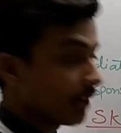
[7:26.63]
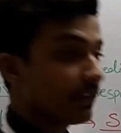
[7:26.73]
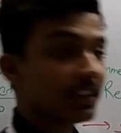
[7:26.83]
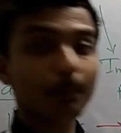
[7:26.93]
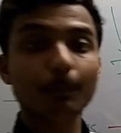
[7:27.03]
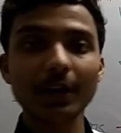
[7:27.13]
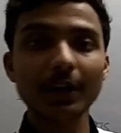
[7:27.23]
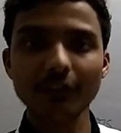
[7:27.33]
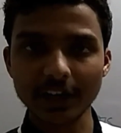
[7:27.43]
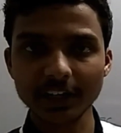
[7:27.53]
which
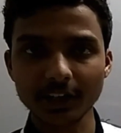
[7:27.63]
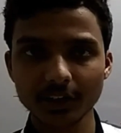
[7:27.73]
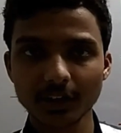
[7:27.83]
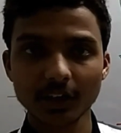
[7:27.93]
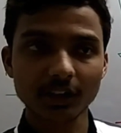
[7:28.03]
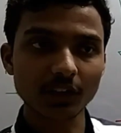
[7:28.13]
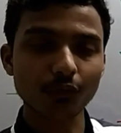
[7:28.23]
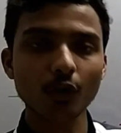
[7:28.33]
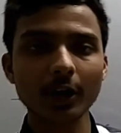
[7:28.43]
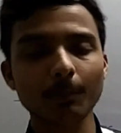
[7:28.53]
prevent the
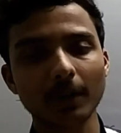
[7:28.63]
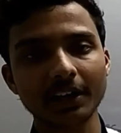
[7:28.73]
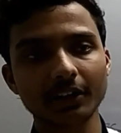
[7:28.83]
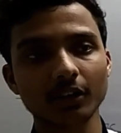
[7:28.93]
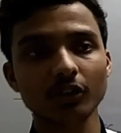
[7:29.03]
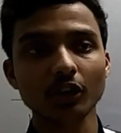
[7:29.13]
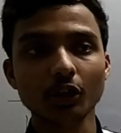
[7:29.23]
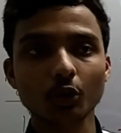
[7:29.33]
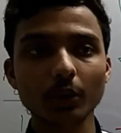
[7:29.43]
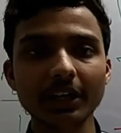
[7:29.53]
foreign
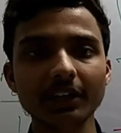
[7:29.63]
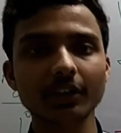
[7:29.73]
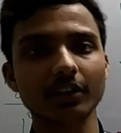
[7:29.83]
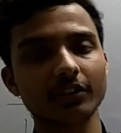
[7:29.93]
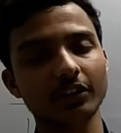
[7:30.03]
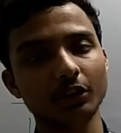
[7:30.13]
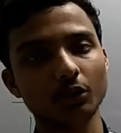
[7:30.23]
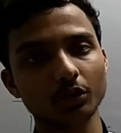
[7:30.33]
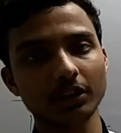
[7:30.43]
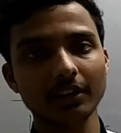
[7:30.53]
particles to enter
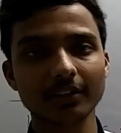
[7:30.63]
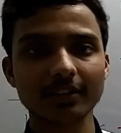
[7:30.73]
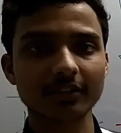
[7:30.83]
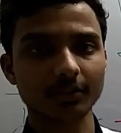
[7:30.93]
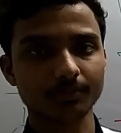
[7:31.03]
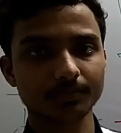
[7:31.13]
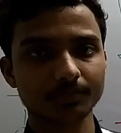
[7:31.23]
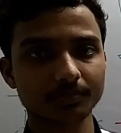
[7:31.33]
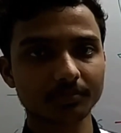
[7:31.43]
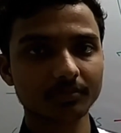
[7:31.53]
into the
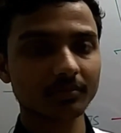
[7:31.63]
system.